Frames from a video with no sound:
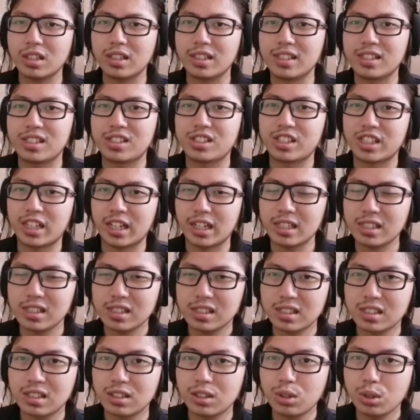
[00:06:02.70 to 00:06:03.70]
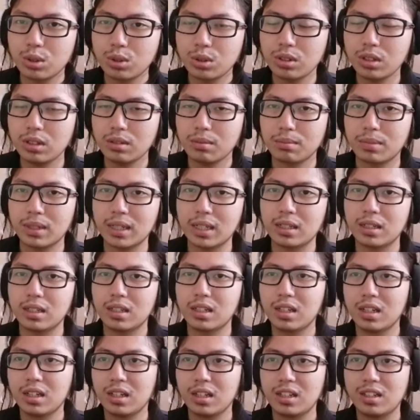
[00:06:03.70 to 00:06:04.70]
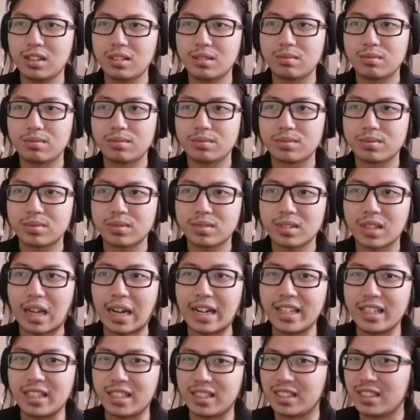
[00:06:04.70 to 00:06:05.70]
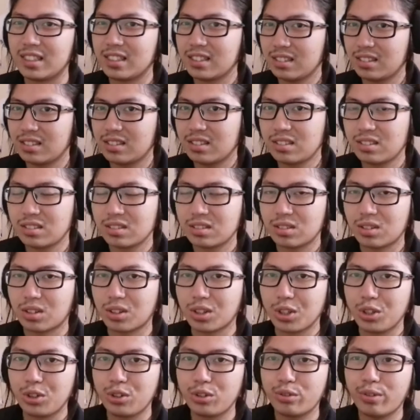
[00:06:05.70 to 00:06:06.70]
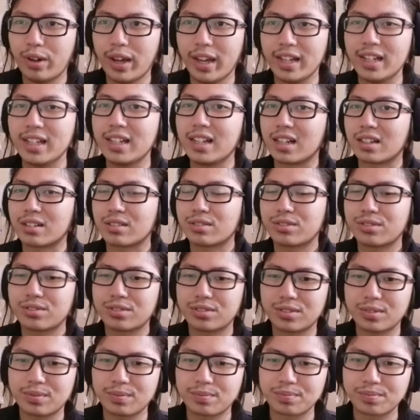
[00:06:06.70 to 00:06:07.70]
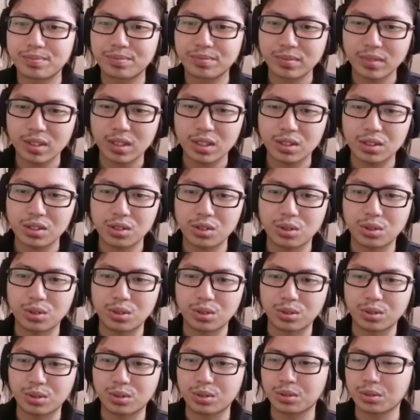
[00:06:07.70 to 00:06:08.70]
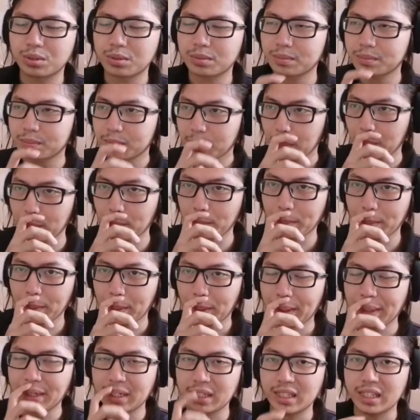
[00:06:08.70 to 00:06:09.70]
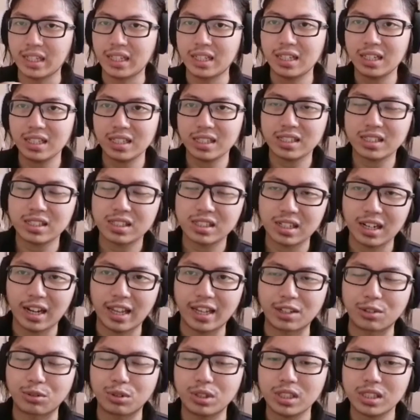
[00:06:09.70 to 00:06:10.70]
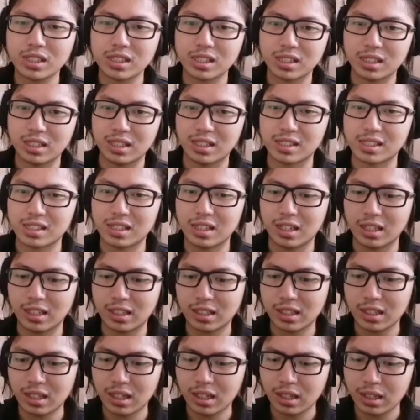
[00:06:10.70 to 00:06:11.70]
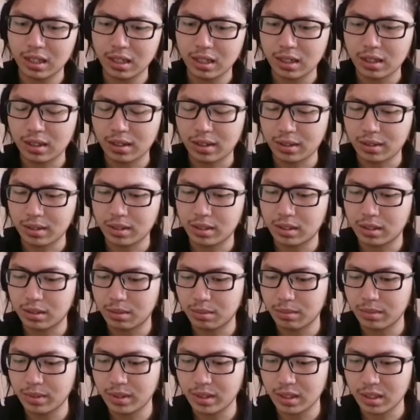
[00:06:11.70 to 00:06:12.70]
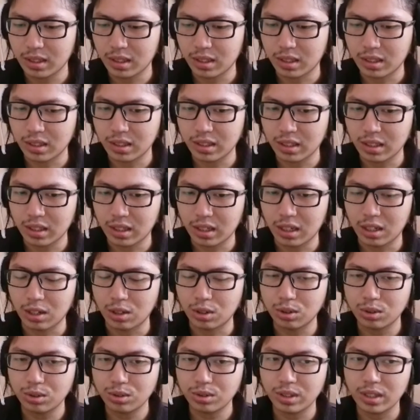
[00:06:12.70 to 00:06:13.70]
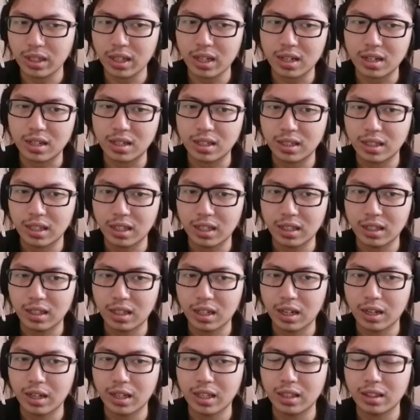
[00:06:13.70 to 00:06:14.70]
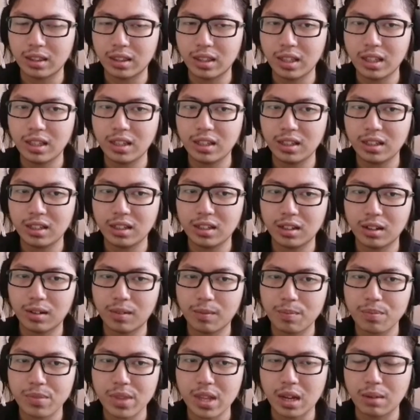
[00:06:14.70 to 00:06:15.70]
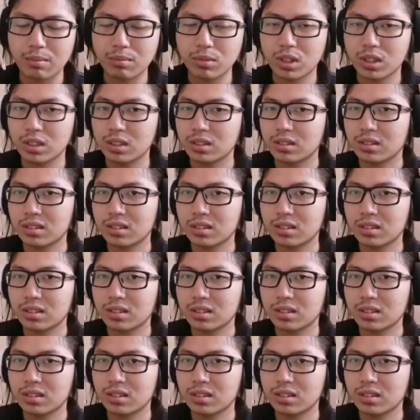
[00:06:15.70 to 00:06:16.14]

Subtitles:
distrust tone, but tired, or you've had enough. So in English language, it's like, um, hello, yeah, I think I'm not